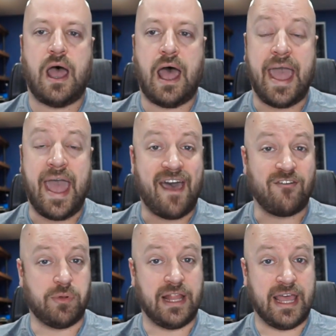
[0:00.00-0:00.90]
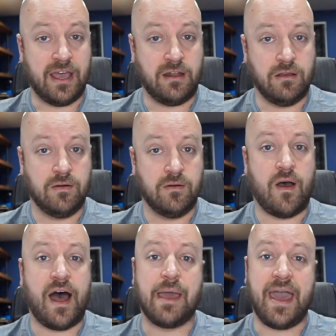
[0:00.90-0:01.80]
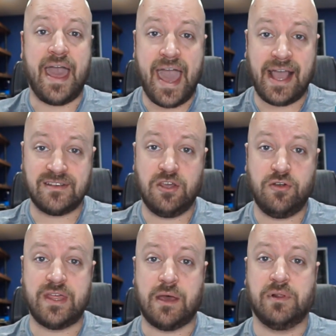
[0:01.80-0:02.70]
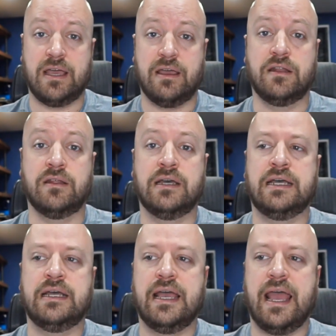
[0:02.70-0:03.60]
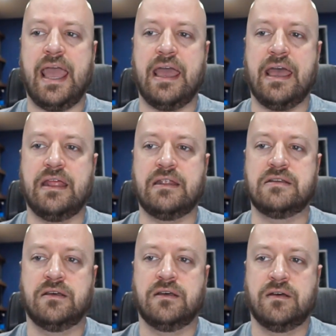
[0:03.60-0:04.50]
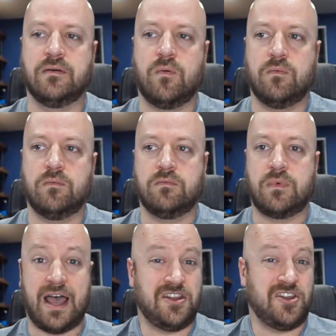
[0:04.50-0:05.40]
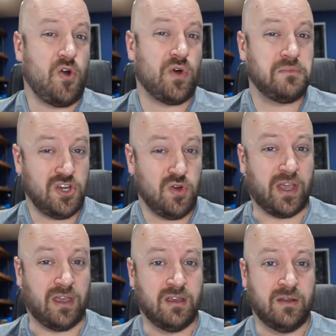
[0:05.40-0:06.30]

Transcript: I have a plan. I am executing that plan, and I know what I'm doing.